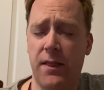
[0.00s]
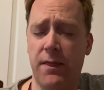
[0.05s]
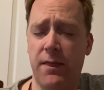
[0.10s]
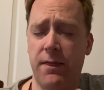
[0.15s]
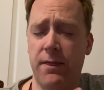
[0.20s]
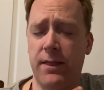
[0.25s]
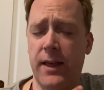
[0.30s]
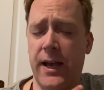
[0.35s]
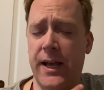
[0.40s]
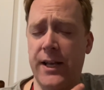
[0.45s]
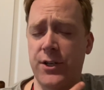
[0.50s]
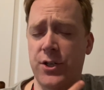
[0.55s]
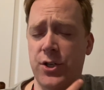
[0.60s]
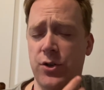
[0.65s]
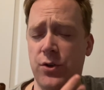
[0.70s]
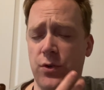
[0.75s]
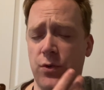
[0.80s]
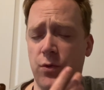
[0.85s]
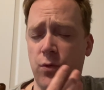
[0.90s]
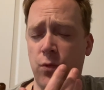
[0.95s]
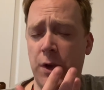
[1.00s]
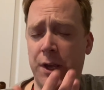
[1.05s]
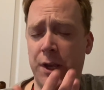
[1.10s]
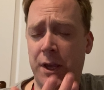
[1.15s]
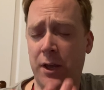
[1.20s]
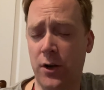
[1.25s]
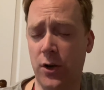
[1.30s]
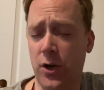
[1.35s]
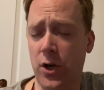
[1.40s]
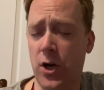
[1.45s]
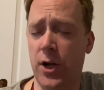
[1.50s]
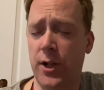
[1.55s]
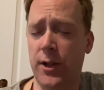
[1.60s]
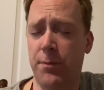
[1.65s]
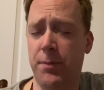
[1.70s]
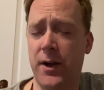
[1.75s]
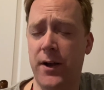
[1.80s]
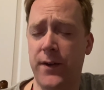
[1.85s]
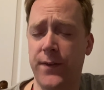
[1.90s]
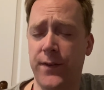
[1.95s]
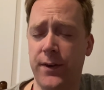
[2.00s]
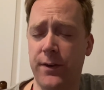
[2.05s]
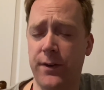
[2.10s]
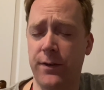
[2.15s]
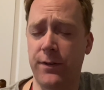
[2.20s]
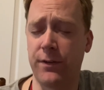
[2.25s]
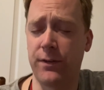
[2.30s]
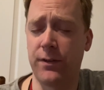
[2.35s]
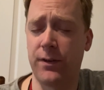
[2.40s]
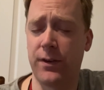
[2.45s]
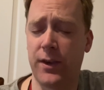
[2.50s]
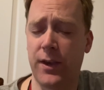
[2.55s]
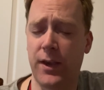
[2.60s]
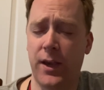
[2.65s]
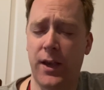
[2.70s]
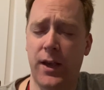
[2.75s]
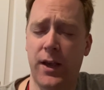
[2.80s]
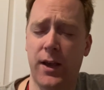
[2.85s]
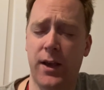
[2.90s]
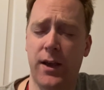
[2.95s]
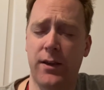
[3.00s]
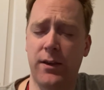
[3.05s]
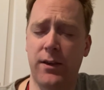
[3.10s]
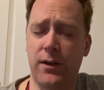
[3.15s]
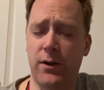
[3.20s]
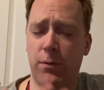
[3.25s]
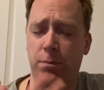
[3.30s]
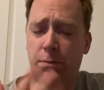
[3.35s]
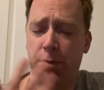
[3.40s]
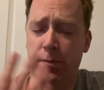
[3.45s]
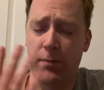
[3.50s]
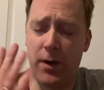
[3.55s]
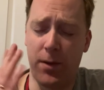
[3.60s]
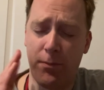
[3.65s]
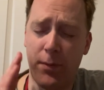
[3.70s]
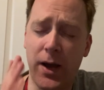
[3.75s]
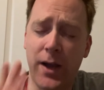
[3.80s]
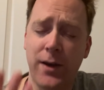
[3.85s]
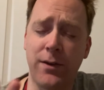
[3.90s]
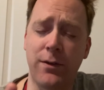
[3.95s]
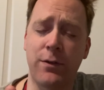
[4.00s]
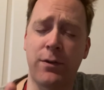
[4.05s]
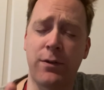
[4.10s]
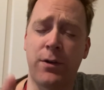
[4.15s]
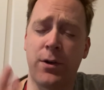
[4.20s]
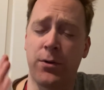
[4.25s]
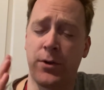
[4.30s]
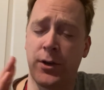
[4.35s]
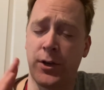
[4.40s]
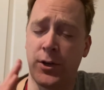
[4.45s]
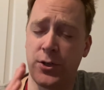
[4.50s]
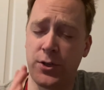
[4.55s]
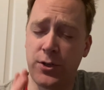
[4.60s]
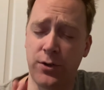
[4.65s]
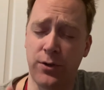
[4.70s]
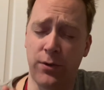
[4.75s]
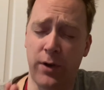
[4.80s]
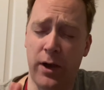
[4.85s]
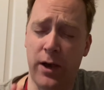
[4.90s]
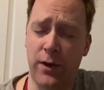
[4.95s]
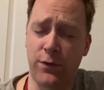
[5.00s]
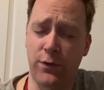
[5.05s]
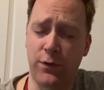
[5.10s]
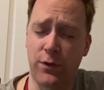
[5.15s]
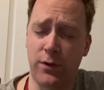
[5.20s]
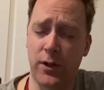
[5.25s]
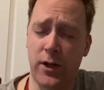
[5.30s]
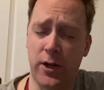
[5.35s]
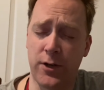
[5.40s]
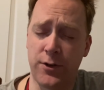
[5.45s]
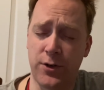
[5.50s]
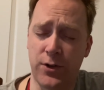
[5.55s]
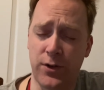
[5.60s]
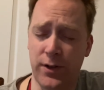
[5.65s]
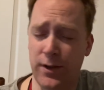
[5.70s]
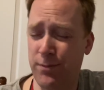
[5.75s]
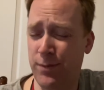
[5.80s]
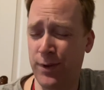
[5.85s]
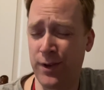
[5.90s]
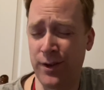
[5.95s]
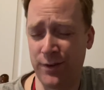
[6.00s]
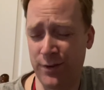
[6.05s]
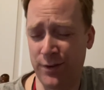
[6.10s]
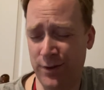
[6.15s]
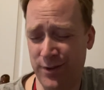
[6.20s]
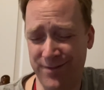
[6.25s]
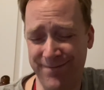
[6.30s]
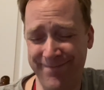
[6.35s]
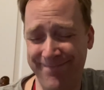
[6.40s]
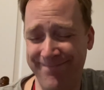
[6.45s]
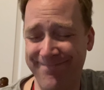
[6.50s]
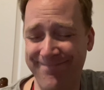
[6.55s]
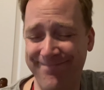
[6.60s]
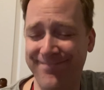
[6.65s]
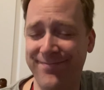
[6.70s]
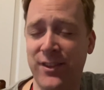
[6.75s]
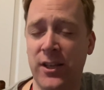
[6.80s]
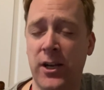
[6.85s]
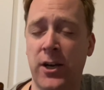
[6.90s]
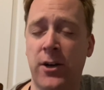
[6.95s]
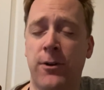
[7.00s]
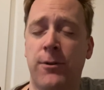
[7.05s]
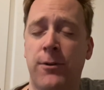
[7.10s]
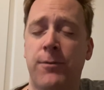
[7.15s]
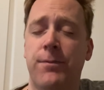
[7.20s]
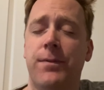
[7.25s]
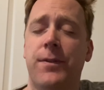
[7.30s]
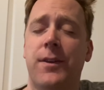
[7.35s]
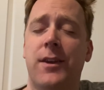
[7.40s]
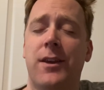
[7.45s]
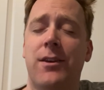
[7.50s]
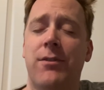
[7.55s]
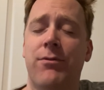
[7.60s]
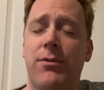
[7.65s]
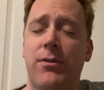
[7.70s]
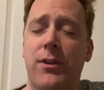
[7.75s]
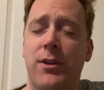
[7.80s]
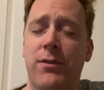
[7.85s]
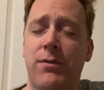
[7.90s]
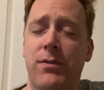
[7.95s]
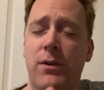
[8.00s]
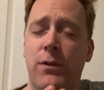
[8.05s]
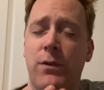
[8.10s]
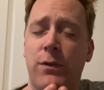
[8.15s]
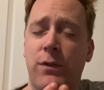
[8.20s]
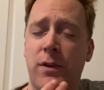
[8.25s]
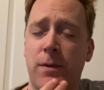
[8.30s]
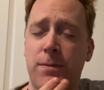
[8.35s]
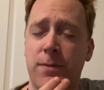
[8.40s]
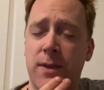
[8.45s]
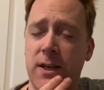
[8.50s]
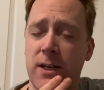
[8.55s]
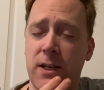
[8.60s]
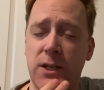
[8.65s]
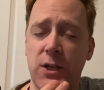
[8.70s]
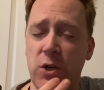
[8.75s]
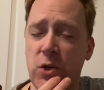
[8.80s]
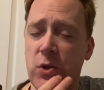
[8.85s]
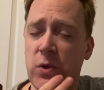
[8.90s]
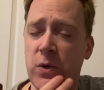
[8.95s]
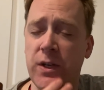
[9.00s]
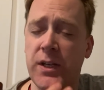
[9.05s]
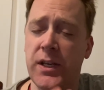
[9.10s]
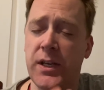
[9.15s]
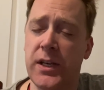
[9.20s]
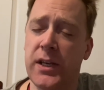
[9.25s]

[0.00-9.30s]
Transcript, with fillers: that to we can call upon this. You know, my mind is going to astrological and being told no. If if there's something new,